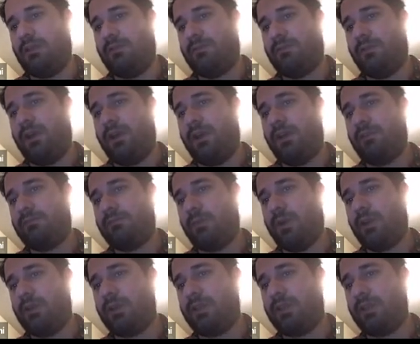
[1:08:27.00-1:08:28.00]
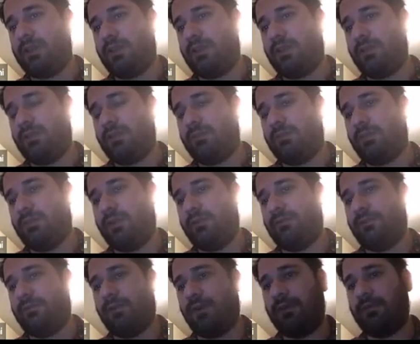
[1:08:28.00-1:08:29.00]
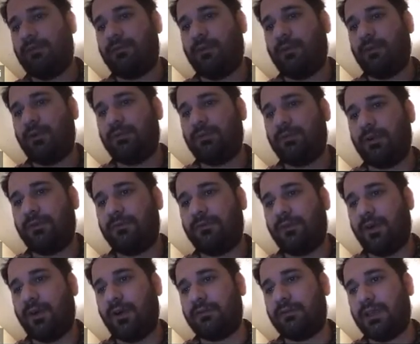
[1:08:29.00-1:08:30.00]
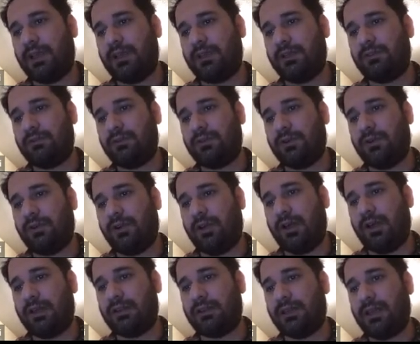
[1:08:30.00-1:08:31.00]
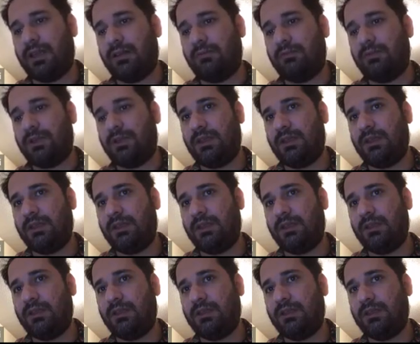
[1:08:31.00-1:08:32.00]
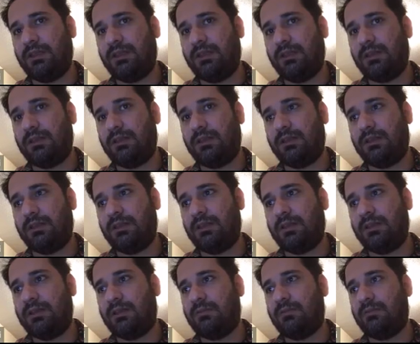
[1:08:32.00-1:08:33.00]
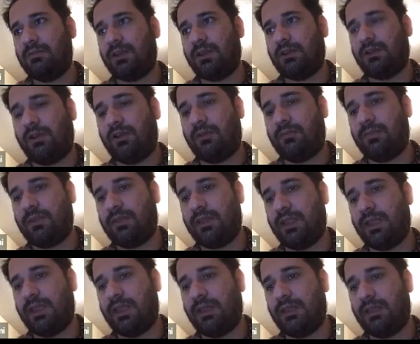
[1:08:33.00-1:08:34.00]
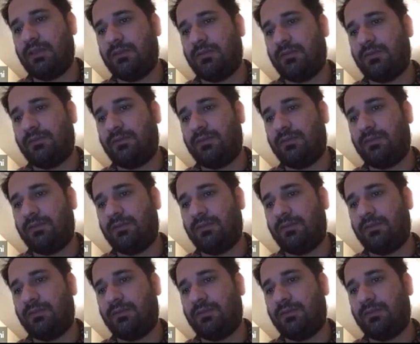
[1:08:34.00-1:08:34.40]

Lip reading: 5 minus 0.5, 4.5, take it to the right, MB becomes negative